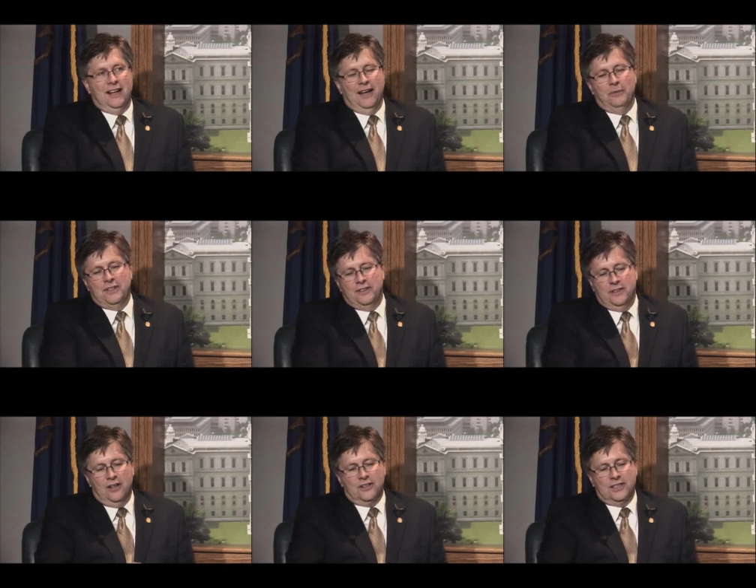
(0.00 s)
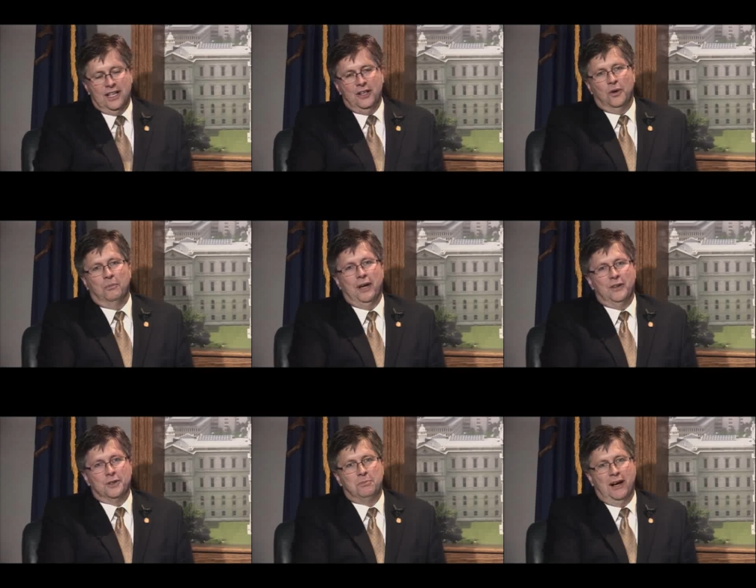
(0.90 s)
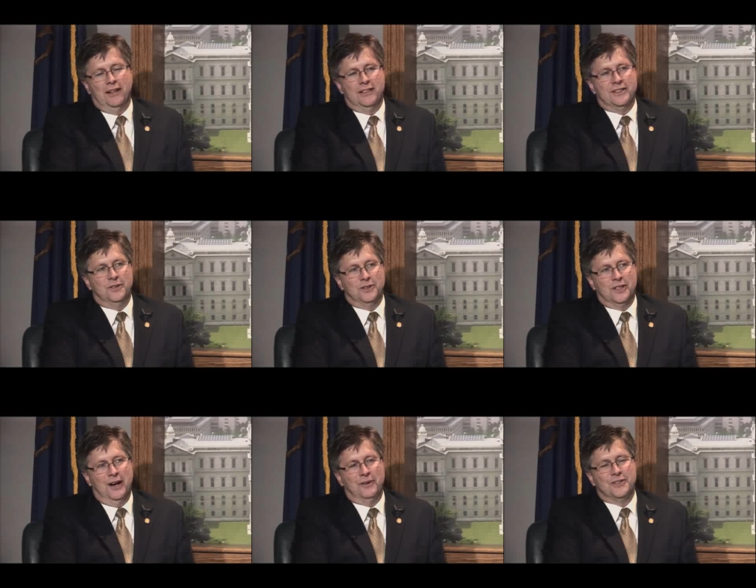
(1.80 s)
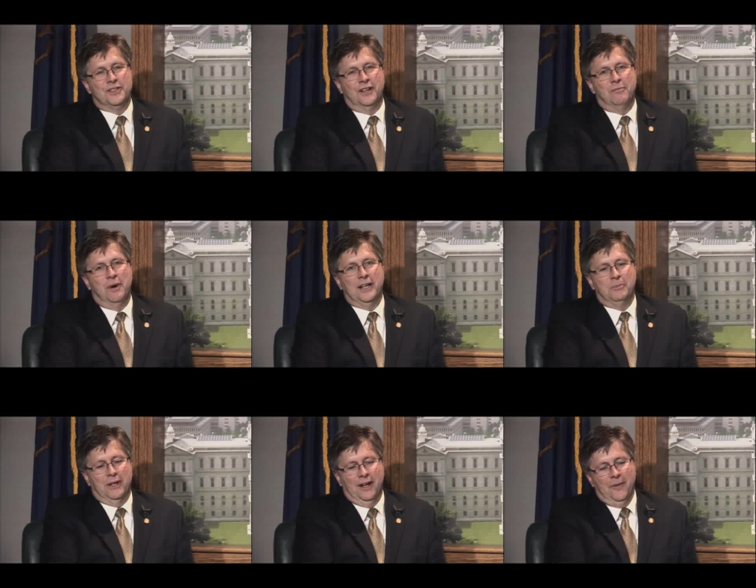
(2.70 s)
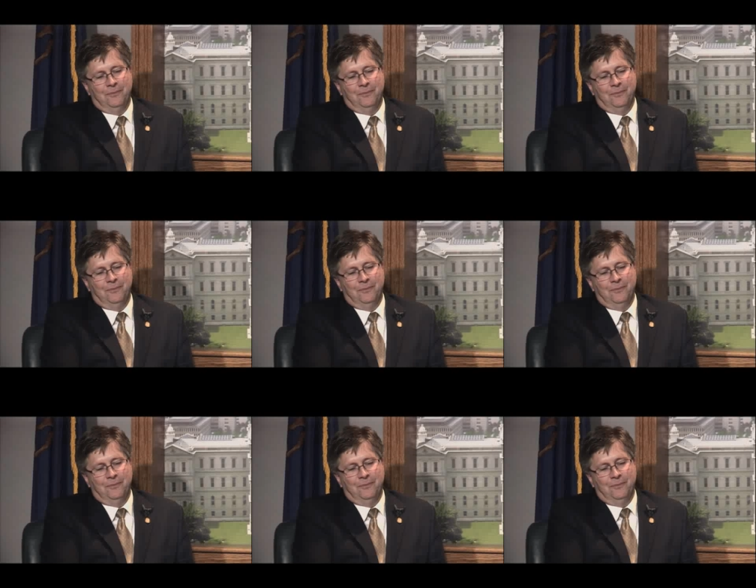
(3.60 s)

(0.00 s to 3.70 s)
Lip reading: And I would dare say you don't pay those pilots and those counters enough money, but